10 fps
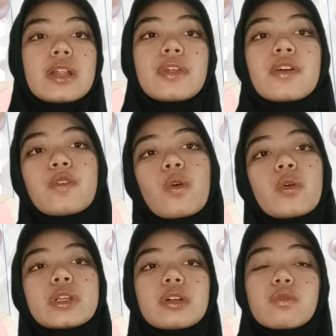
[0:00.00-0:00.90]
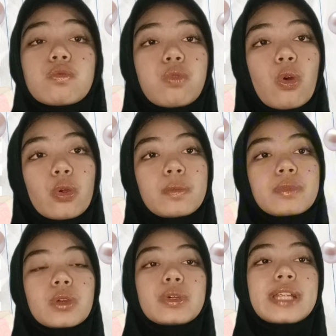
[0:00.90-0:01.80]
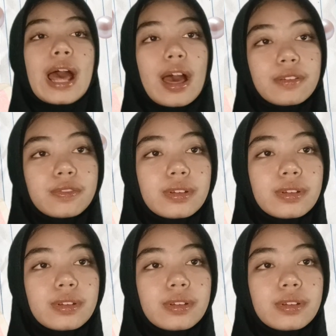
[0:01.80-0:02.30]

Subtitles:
Therefore, the form would have